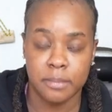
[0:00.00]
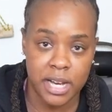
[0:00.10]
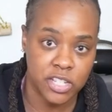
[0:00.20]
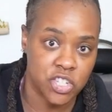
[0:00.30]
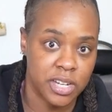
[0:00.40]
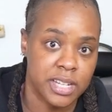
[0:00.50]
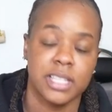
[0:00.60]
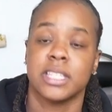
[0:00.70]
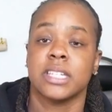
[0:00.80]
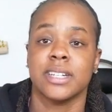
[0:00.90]
my training
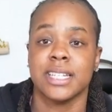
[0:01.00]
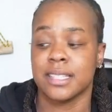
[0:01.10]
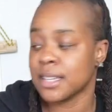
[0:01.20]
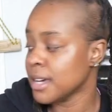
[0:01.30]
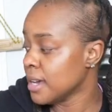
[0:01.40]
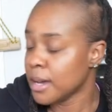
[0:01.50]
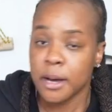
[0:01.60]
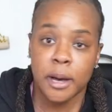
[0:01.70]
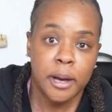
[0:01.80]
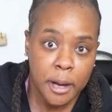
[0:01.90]
series.
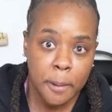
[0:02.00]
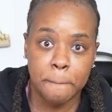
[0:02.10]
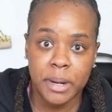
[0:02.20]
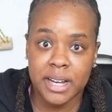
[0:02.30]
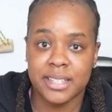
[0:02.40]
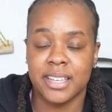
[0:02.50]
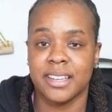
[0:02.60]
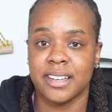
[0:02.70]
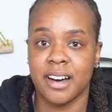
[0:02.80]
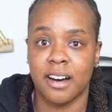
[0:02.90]
But
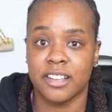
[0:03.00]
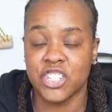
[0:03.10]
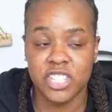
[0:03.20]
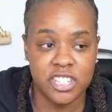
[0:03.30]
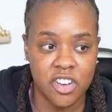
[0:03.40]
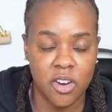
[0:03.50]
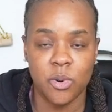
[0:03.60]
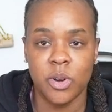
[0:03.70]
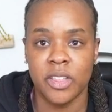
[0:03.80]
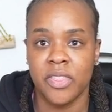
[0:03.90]
just
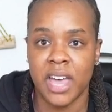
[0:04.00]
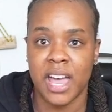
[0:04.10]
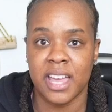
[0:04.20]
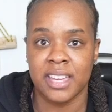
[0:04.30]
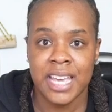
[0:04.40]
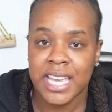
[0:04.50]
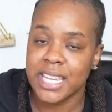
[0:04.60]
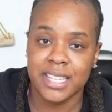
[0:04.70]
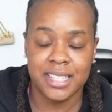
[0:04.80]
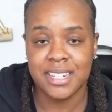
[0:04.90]
know that
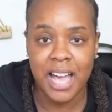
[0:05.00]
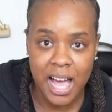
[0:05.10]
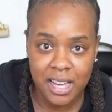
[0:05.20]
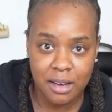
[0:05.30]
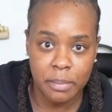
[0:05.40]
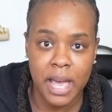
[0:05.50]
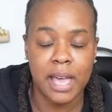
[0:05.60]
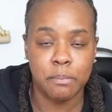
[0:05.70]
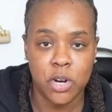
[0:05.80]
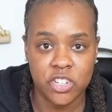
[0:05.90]
it is not a
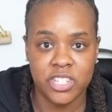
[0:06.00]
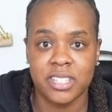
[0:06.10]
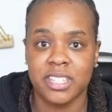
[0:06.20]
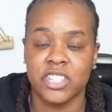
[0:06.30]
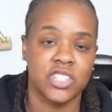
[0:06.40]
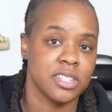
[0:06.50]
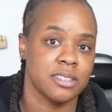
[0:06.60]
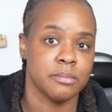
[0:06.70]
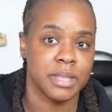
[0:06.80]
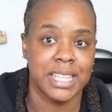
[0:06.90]
bad purchase. It's just
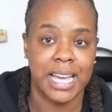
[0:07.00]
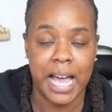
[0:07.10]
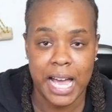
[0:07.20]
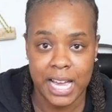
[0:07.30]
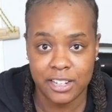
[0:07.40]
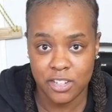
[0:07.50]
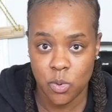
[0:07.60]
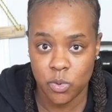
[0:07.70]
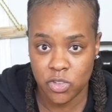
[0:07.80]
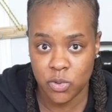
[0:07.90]
something that I
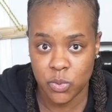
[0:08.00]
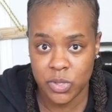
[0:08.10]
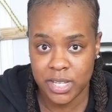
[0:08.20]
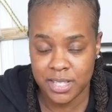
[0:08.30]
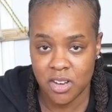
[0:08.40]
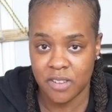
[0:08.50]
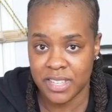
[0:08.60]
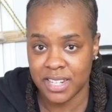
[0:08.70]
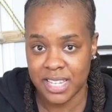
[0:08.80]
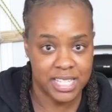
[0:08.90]
don't use as
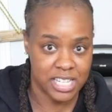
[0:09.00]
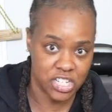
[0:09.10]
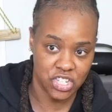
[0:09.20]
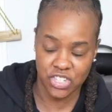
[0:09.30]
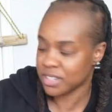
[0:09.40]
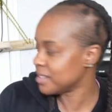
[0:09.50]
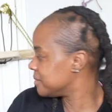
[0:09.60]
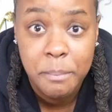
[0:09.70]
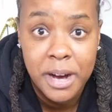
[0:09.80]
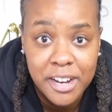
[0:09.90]
often as I should.
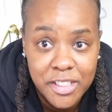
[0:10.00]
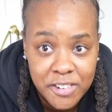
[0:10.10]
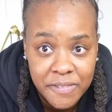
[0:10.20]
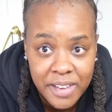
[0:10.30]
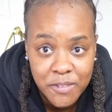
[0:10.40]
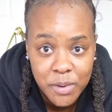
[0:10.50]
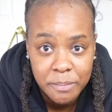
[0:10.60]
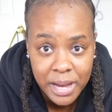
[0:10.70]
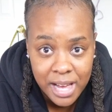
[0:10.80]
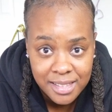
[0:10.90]
My other favorite
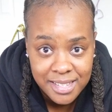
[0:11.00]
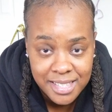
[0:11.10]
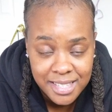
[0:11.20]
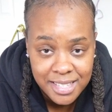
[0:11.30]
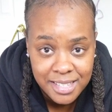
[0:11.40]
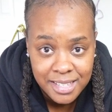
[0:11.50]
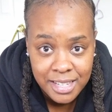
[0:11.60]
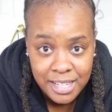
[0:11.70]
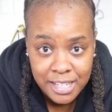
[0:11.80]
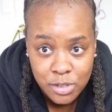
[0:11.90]
balance
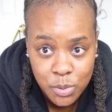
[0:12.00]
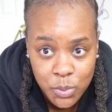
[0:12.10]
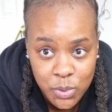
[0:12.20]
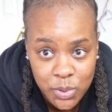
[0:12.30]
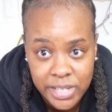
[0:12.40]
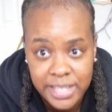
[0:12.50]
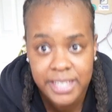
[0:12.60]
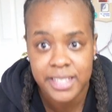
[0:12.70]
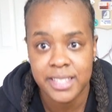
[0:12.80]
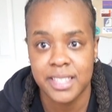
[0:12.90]
tool
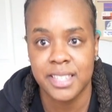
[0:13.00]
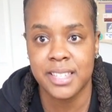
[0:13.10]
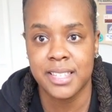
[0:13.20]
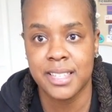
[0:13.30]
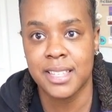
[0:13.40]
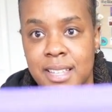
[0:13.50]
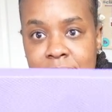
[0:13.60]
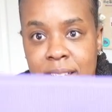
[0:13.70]
is this